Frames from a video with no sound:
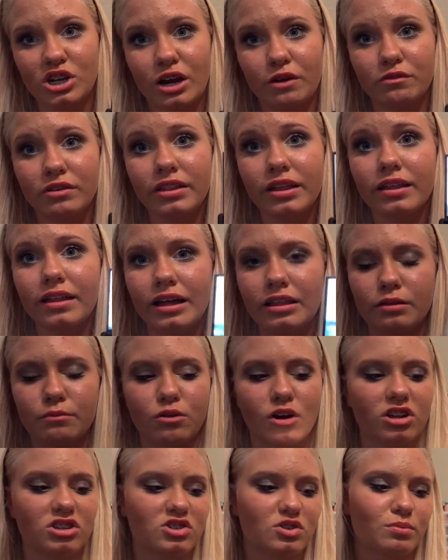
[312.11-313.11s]
I really like the
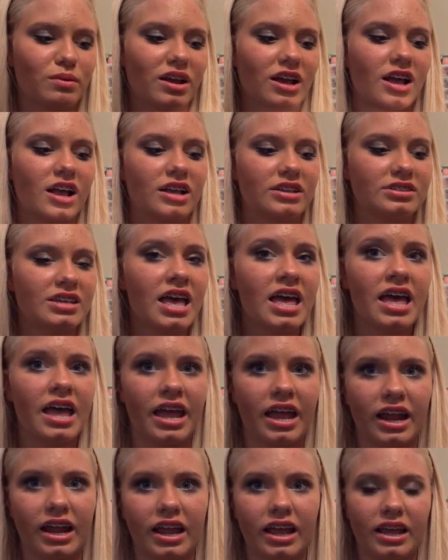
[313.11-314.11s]
bronzer because
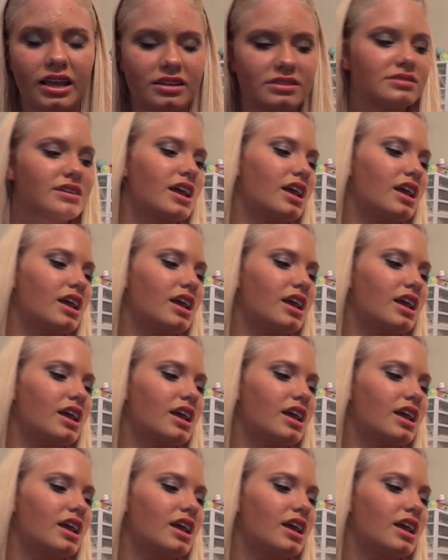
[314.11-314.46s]
it is